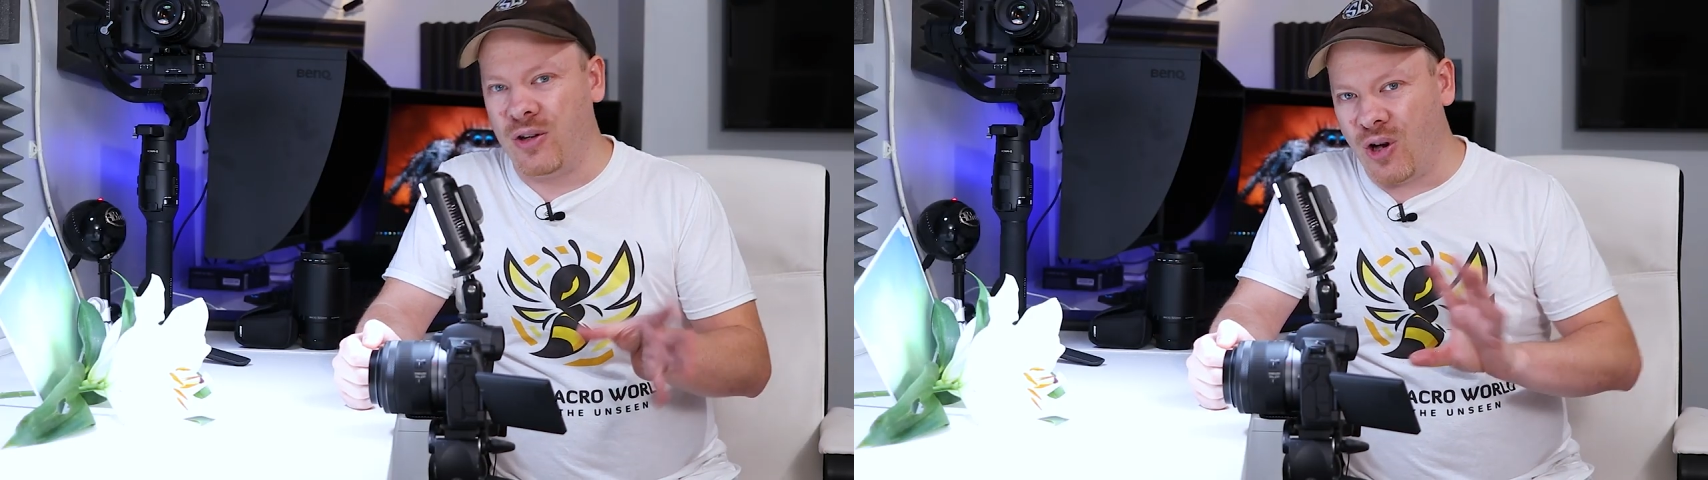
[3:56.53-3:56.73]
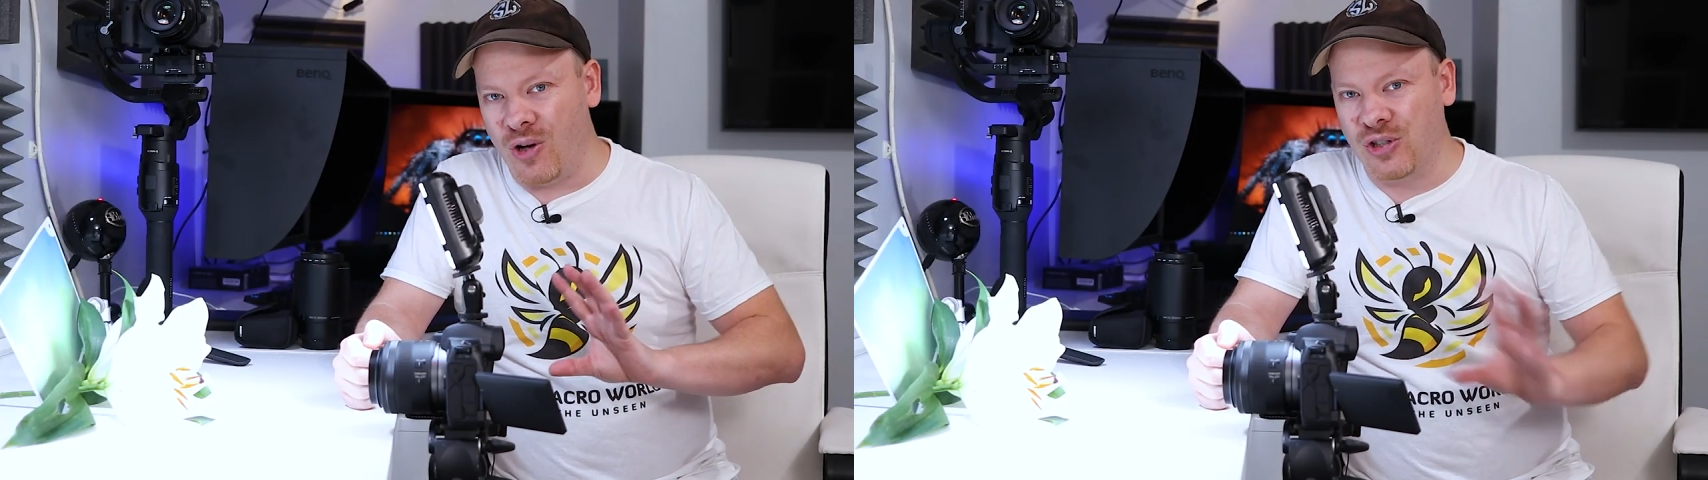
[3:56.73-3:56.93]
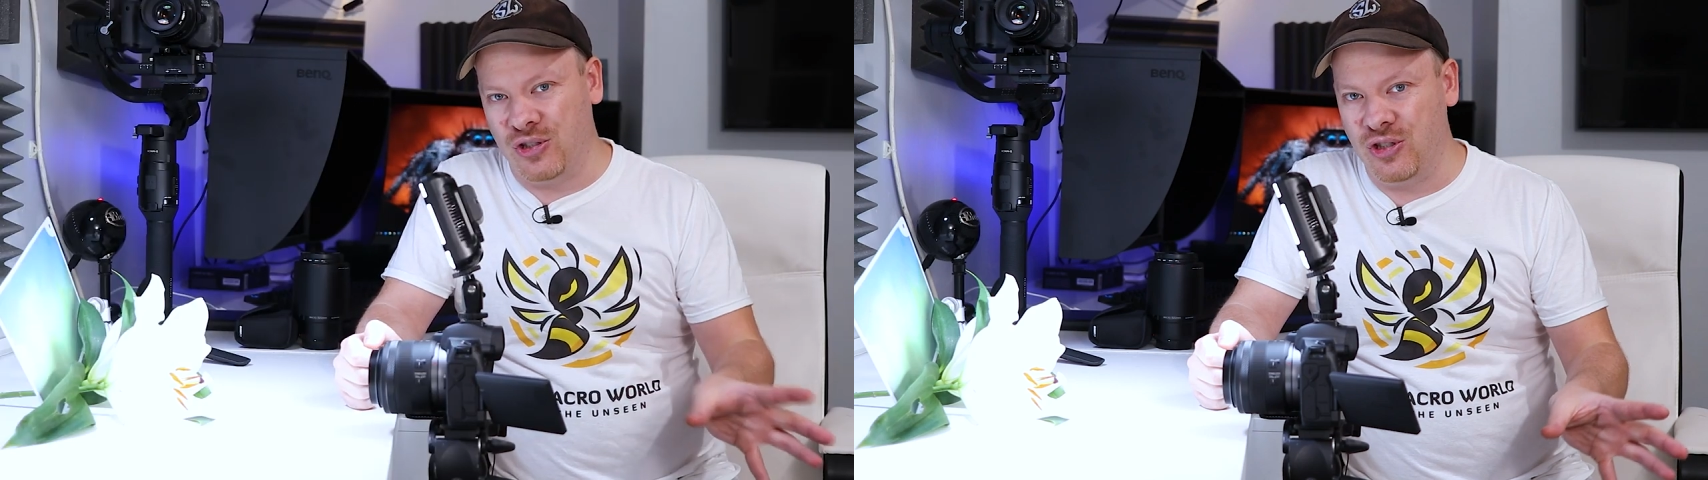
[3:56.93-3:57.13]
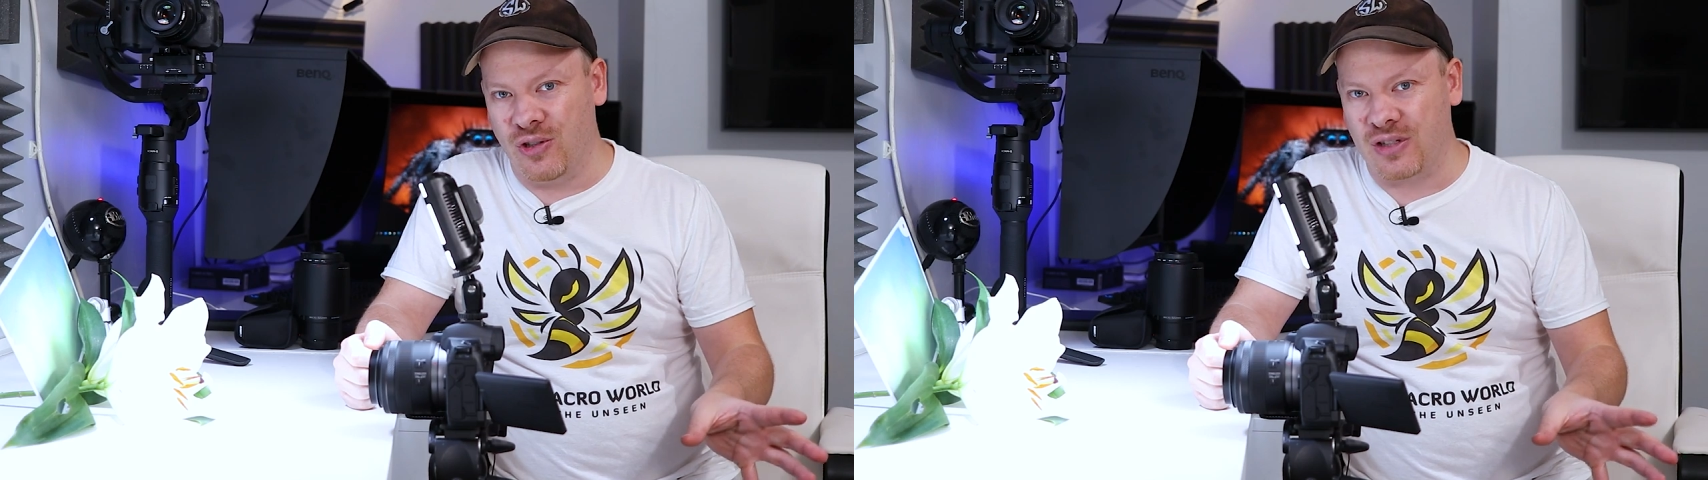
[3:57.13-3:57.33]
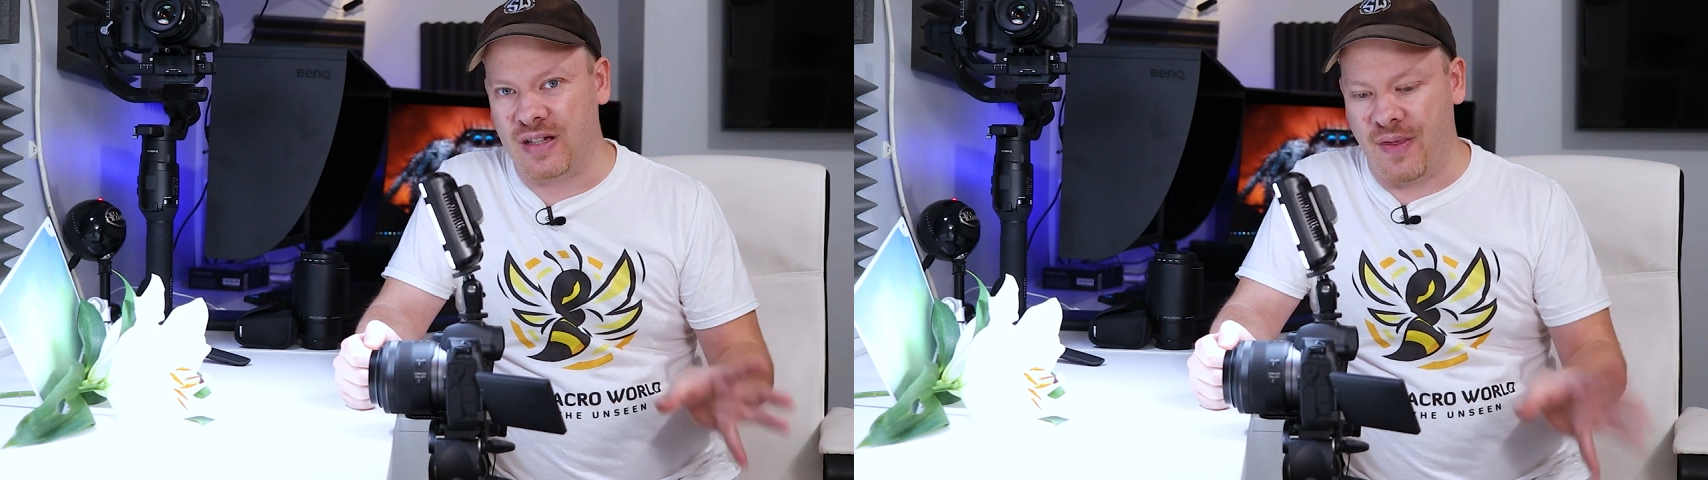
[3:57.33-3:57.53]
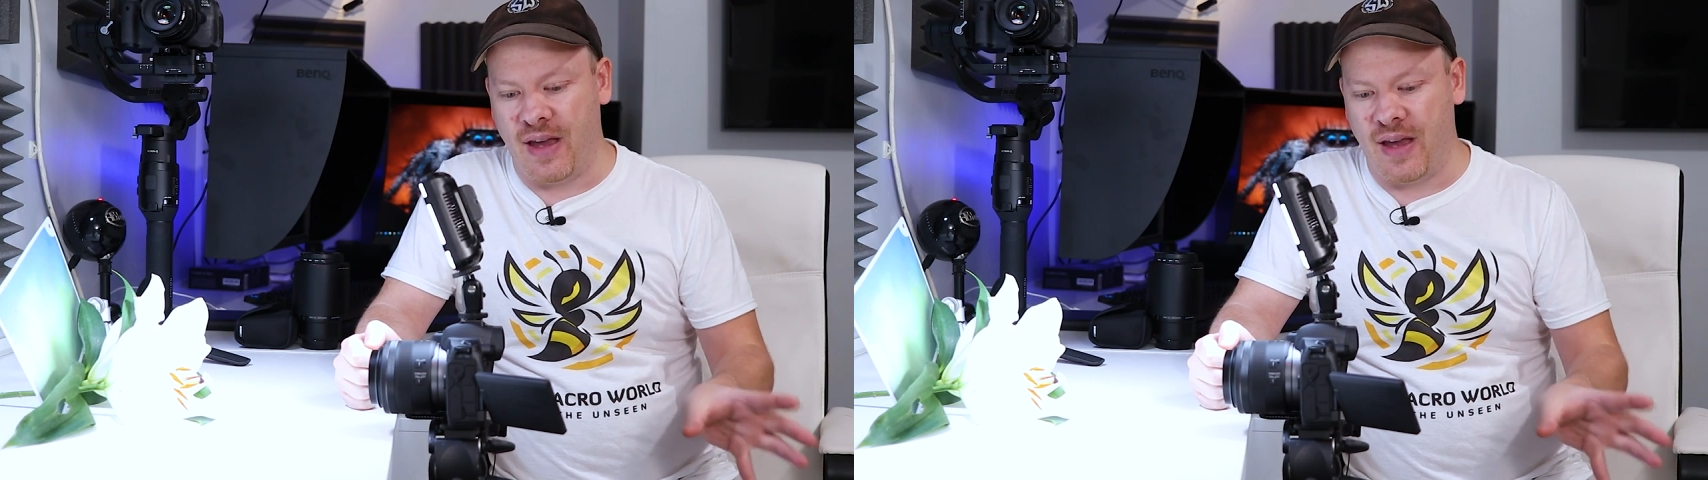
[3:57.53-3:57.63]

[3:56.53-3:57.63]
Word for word: can't adjust